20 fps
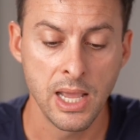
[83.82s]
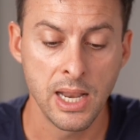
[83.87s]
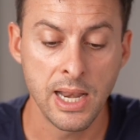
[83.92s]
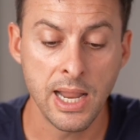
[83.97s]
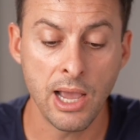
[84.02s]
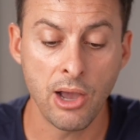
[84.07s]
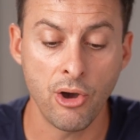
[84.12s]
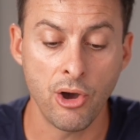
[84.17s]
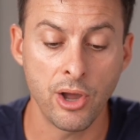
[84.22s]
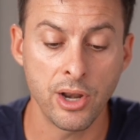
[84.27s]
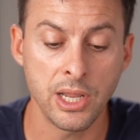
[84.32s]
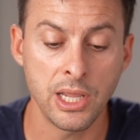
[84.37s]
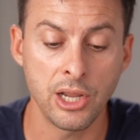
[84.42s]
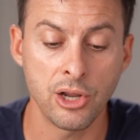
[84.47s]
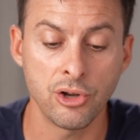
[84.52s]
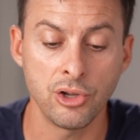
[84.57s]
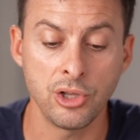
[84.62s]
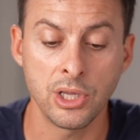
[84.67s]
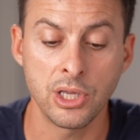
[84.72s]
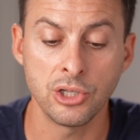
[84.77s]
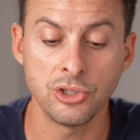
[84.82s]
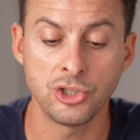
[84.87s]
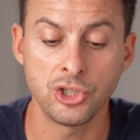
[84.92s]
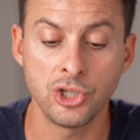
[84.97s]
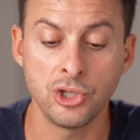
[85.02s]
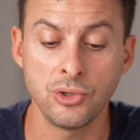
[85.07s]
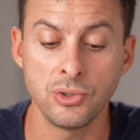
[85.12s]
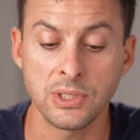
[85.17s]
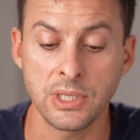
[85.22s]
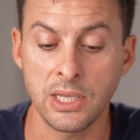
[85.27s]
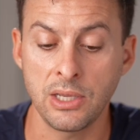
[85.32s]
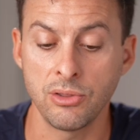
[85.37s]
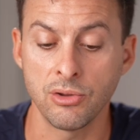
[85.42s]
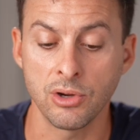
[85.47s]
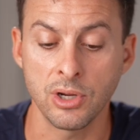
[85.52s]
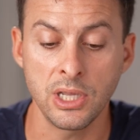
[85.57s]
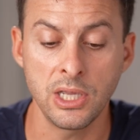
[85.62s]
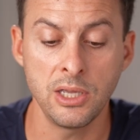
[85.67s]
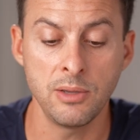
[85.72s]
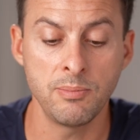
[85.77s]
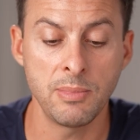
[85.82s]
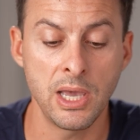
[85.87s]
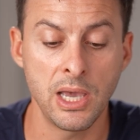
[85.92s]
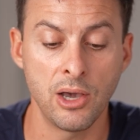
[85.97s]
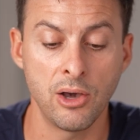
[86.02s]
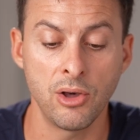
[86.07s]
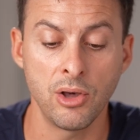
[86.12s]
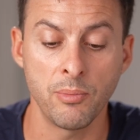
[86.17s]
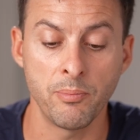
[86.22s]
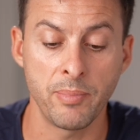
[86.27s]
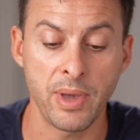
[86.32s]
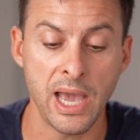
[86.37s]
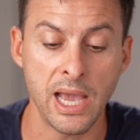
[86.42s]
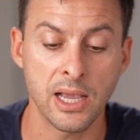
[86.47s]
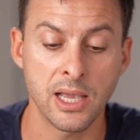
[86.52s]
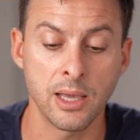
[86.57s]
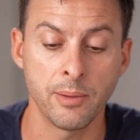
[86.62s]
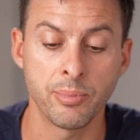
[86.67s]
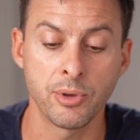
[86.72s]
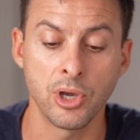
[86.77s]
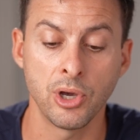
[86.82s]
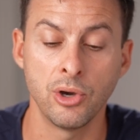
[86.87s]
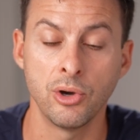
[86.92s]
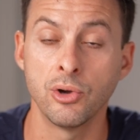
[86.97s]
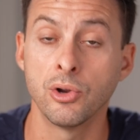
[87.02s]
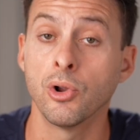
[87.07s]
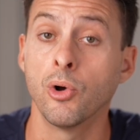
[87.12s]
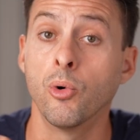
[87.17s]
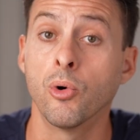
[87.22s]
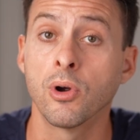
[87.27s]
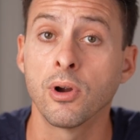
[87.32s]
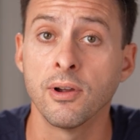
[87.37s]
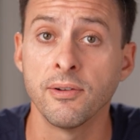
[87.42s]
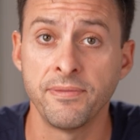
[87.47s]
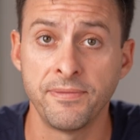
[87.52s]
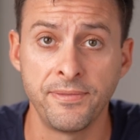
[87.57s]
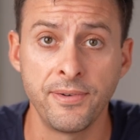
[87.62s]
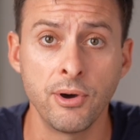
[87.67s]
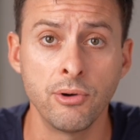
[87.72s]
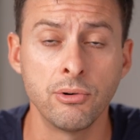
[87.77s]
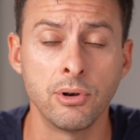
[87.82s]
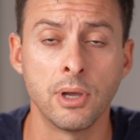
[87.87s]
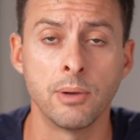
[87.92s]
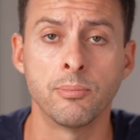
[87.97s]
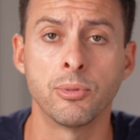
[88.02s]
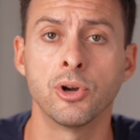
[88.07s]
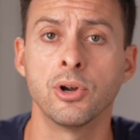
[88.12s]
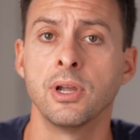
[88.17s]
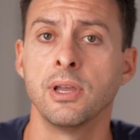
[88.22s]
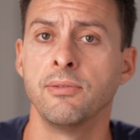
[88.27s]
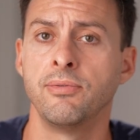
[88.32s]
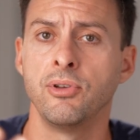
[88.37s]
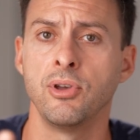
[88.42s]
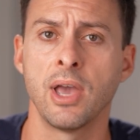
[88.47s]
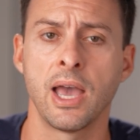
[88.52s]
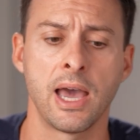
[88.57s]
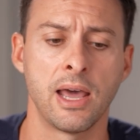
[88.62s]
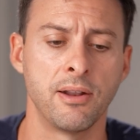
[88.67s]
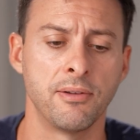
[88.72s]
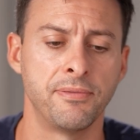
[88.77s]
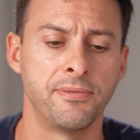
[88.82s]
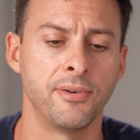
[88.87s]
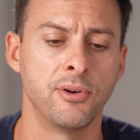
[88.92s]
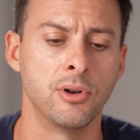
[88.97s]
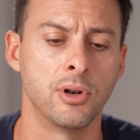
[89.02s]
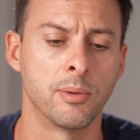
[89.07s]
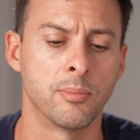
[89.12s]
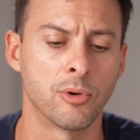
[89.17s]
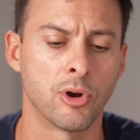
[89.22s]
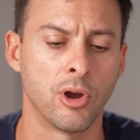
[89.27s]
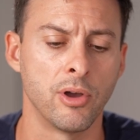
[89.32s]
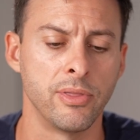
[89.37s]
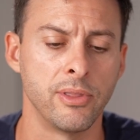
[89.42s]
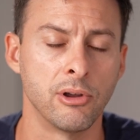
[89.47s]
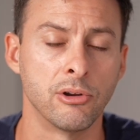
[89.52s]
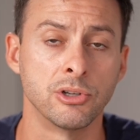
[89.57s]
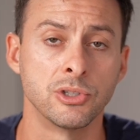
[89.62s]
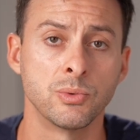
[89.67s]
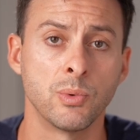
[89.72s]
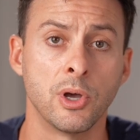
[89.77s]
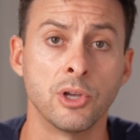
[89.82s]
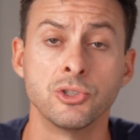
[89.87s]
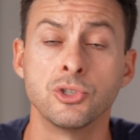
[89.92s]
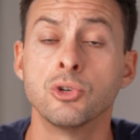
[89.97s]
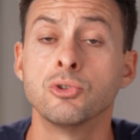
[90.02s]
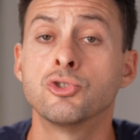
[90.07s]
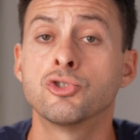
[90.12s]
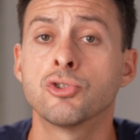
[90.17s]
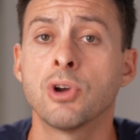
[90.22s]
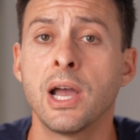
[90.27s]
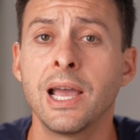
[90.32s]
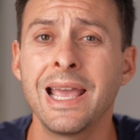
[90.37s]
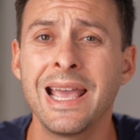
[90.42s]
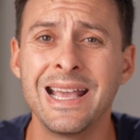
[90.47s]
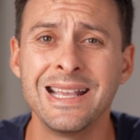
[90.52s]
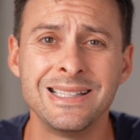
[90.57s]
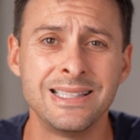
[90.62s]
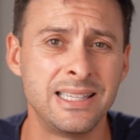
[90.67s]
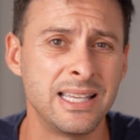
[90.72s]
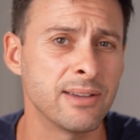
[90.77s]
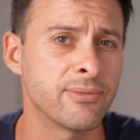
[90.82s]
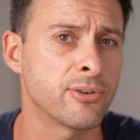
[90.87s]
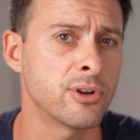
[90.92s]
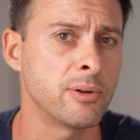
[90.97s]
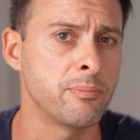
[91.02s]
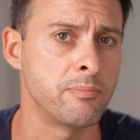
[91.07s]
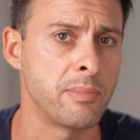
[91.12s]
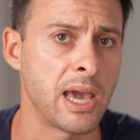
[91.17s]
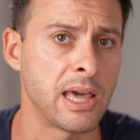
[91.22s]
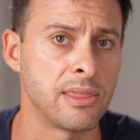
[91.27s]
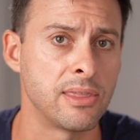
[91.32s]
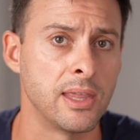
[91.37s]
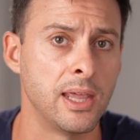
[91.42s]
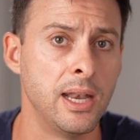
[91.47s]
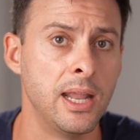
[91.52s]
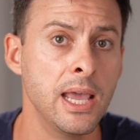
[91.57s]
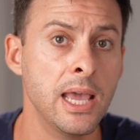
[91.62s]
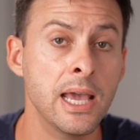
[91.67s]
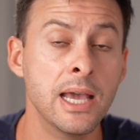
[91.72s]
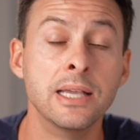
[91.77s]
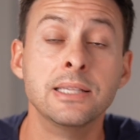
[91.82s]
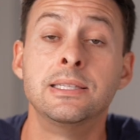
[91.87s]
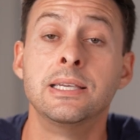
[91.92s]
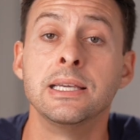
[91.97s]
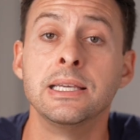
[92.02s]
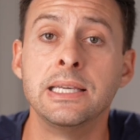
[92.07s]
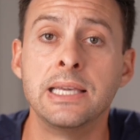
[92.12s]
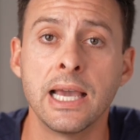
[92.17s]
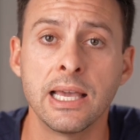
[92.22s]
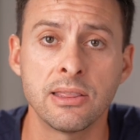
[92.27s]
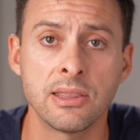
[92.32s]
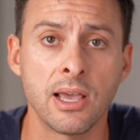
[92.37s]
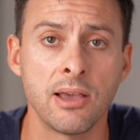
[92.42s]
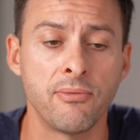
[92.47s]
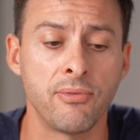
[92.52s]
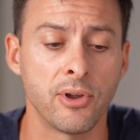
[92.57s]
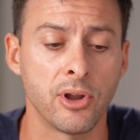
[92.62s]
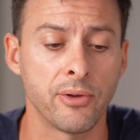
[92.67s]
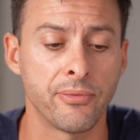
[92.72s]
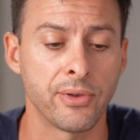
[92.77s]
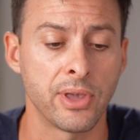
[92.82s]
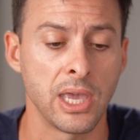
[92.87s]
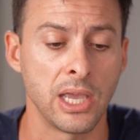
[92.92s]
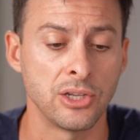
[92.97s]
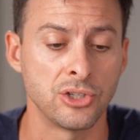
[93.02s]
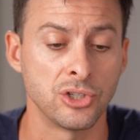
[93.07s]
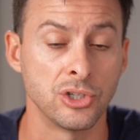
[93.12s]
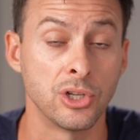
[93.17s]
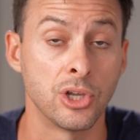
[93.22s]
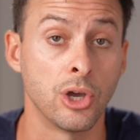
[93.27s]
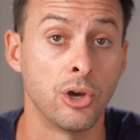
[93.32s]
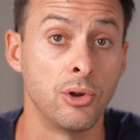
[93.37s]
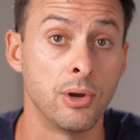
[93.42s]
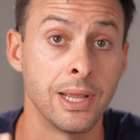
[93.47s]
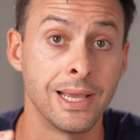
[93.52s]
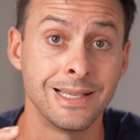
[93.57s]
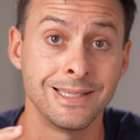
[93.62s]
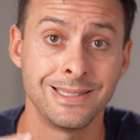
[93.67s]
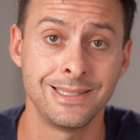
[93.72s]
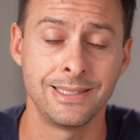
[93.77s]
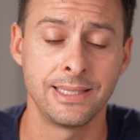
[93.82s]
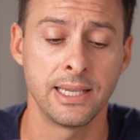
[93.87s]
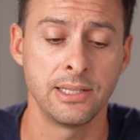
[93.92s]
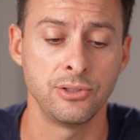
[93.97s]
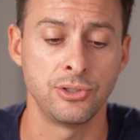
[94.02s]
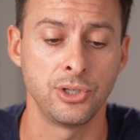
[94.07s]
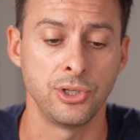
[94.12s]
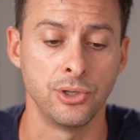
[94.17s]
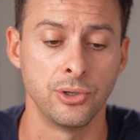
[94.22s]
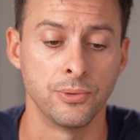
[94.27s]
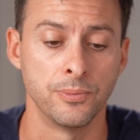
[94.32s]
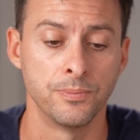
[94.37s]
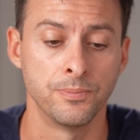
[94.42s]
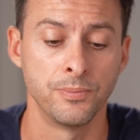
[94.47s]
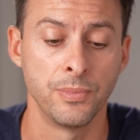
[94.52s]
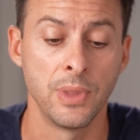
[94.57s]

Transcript: Now on here, you can choose either email, backup code, or a phone number if you had a phone number on there as well. So try a different method to get that verification code sent to you.